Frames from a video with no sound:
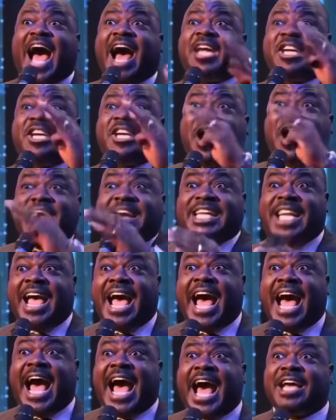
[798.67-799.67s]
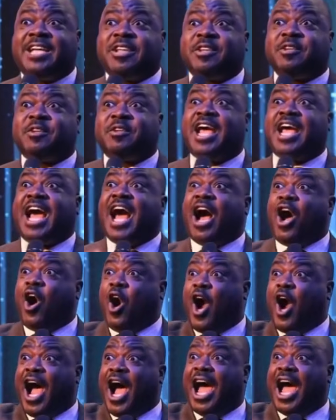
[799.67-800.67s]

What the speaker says: of God you are serving? An unfair God?